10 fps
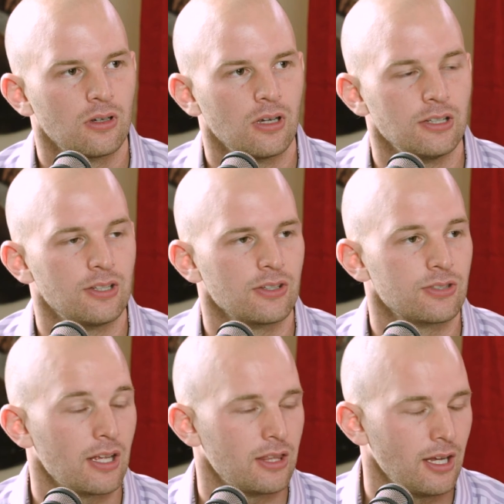It does,
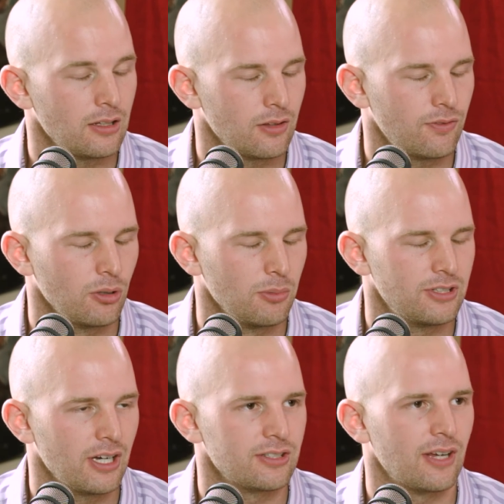at the end of the film, it does